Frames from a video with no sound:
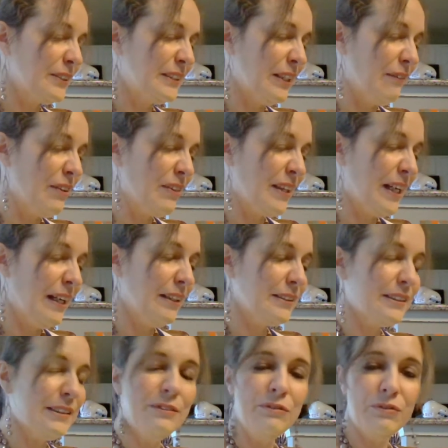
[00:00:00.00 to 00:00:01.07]

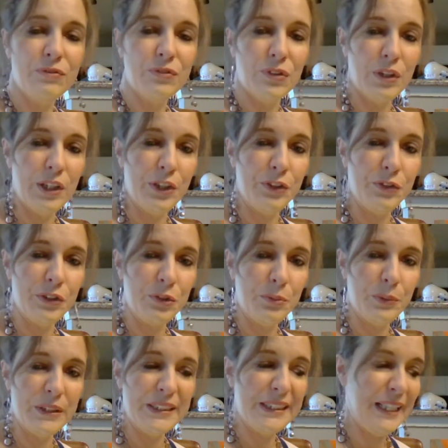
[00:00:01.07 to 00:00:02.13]

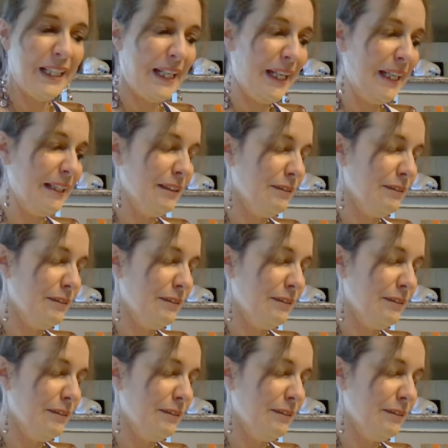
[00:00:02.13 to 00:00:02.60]
7,428,